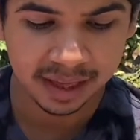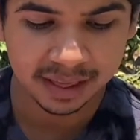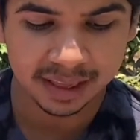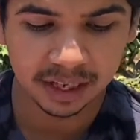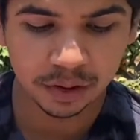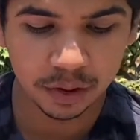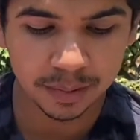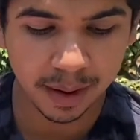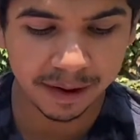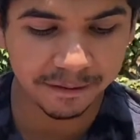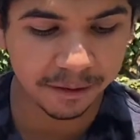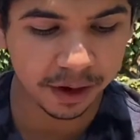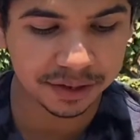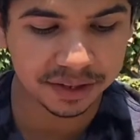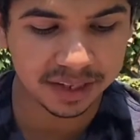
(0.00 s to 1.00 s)
This was my
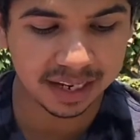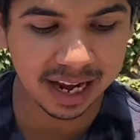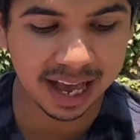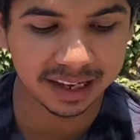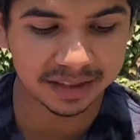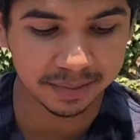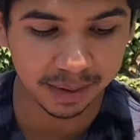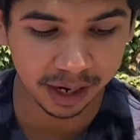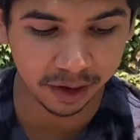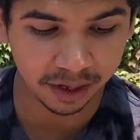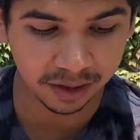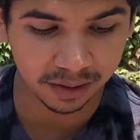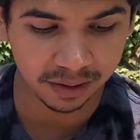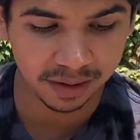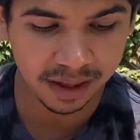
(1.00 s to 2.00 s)
first and last
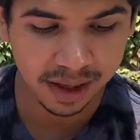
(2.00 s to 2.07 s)
miracle,